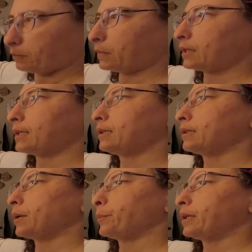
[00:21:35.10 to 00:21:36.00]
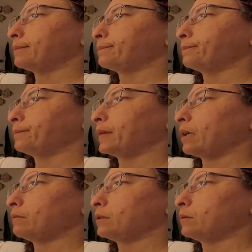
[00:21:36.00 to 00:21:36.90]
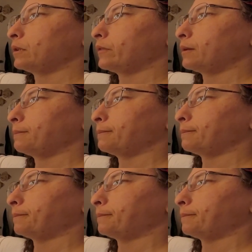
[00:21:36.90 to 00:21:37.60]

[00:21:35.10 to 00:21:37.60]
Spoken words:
Mistakes happen. That was one of them.